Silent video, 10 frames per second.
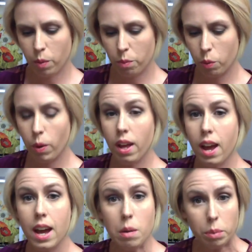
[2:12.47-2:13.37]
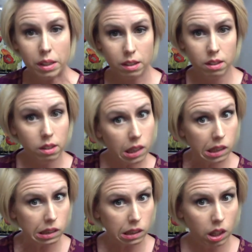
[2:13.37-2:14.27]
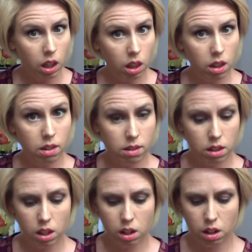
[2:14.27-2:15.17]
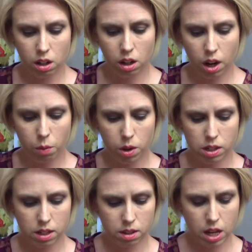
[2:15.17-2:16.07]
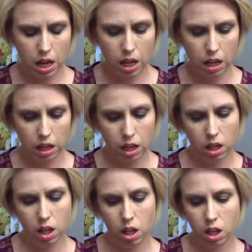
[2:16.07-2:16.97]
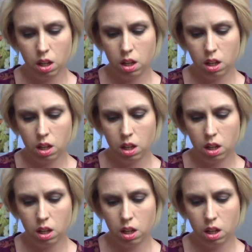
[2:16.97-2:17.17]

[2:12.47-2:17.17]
but what happened this year, I want to say